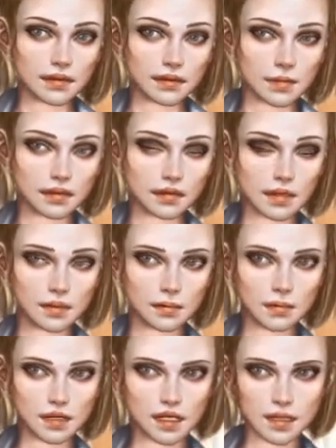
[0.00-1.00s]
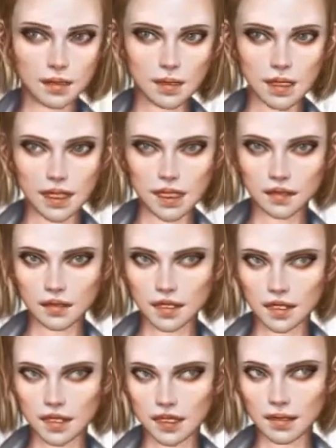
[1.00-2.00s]
A fridge is also offered,
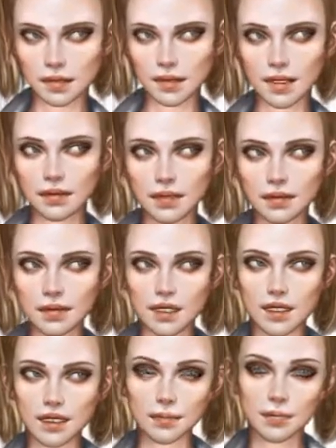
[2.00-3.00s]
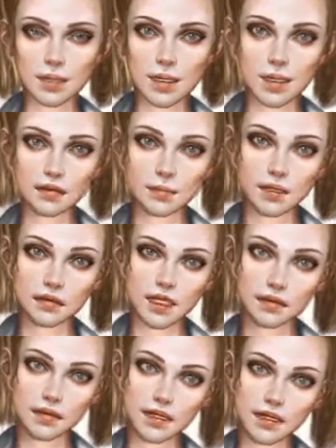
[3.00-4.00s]
as well as a coffee machine and an electric
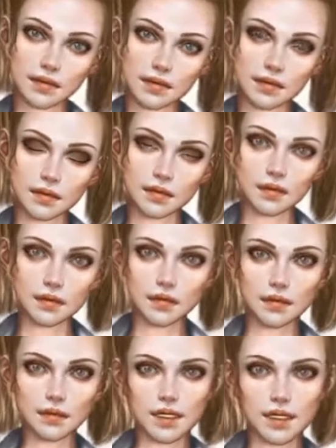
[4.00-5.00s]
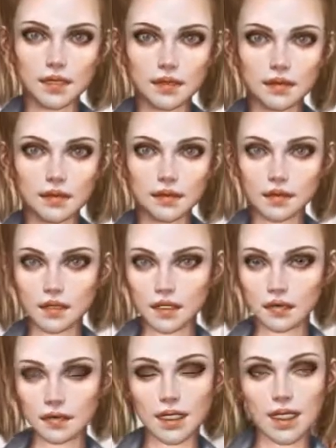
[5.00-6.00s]
teapot. Piccadilly
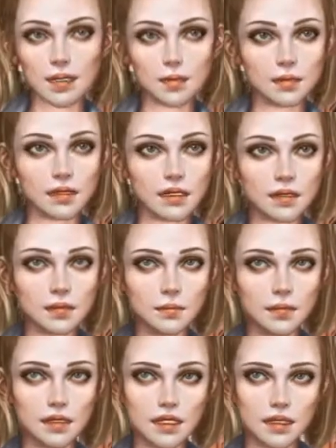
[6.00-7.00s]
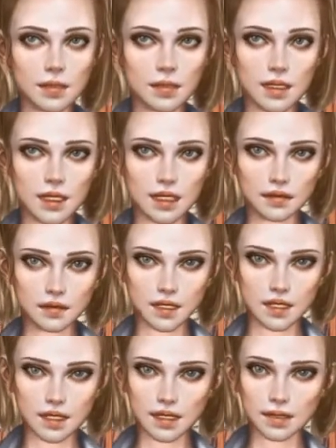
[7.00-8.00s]
Circus is 1.1 kilometers from
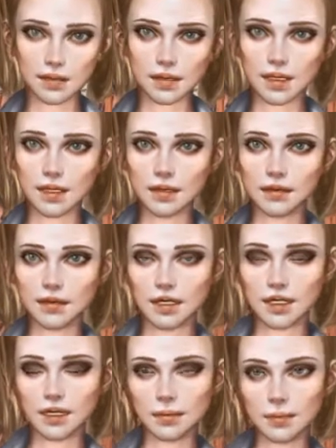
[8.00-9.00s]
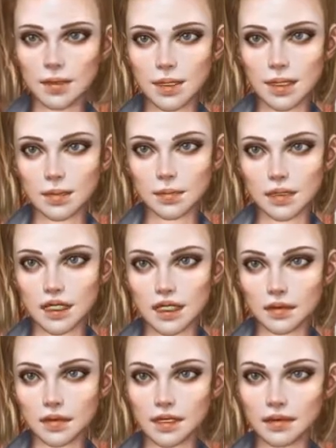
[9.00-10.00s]
the apartment, while Queen's Theatre is
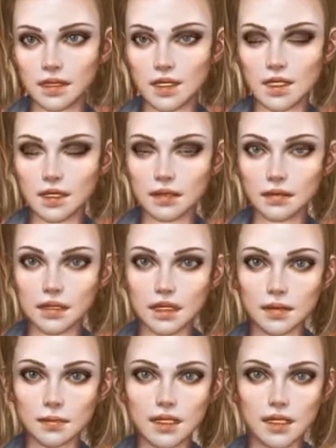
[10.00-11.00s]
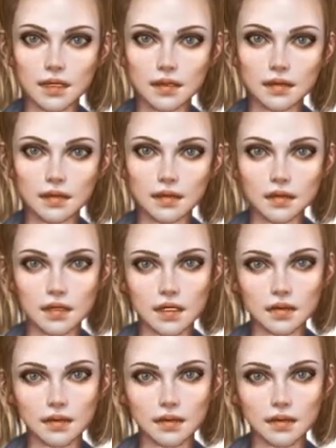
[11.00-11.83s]
1.4 kilometers from the property.